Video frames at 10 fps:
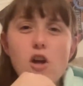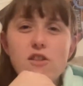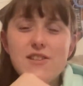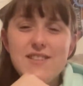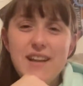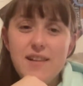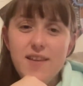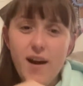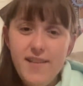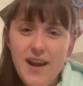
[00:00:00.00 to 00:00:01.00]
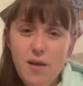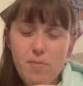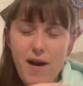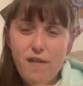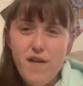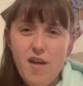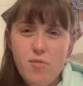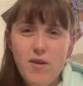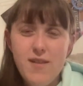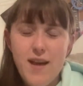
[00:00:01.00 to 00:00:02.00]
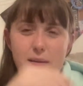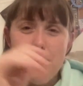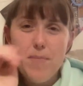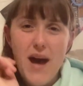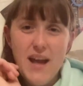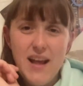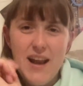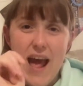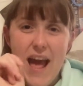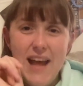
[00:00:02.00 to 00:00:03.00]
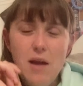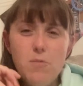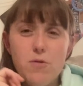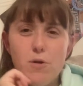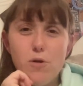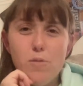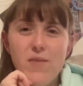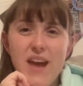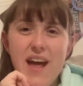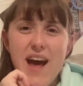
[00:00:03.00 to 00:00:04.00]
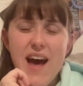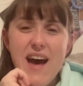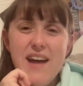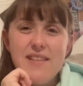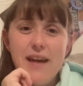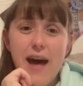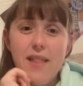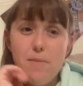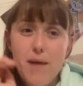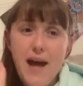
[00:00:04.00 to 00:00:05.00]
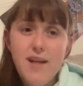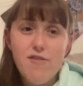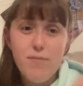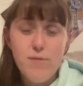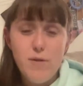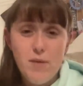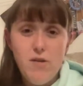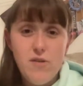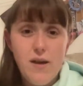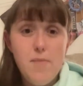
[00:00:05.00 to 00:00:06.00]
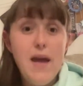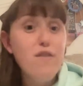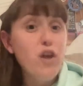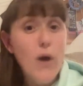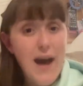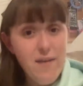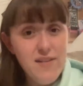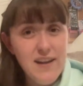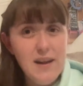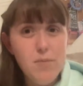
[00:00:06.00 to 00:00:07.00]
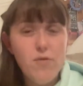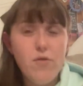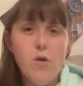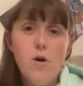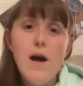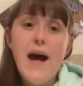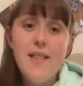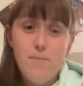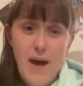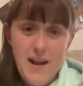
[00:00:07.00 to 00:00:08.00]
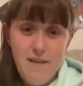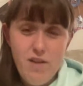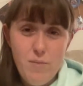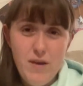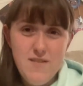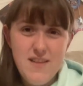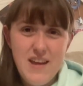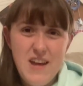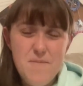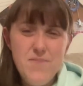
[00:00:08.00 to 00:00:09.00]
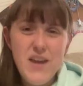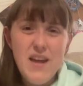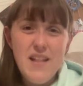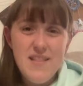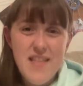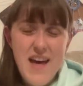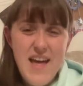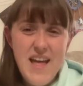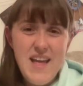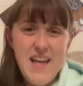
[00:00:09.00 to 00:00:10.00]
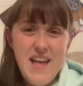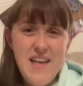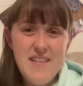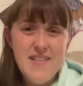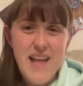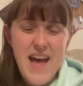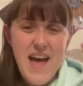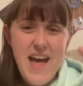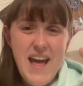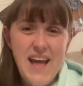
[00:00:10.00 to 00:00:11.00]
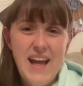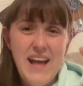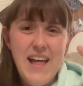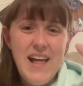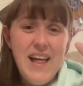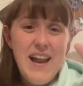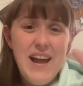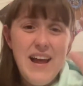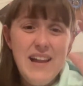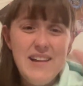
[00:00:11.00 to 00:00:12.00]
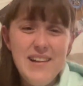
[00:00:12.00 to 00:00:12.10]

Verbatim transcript: to see the Titanic Belfast Museum back in April, and at the back of the museum, if you have seen it before, at the back of the museum, there is a a,